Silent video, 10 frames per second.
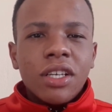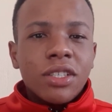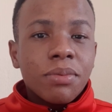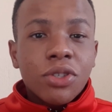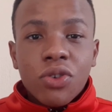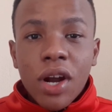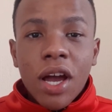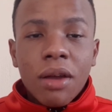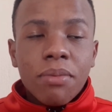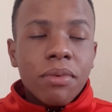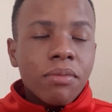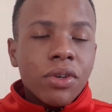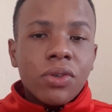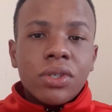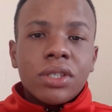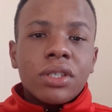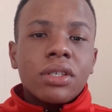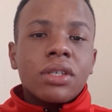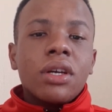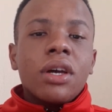Subscribe, because
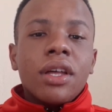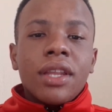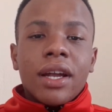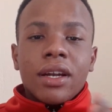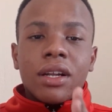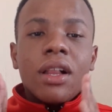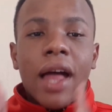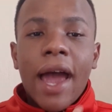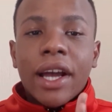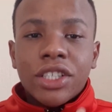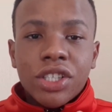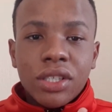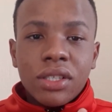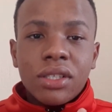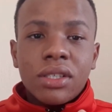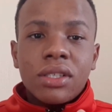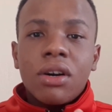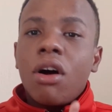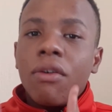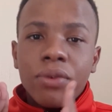that little action
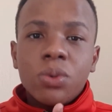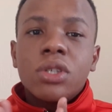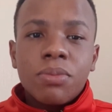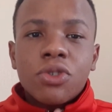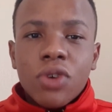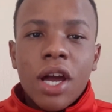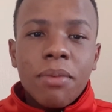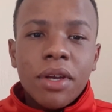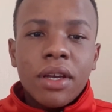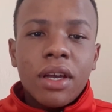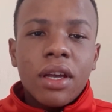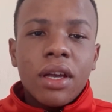of you subscribing,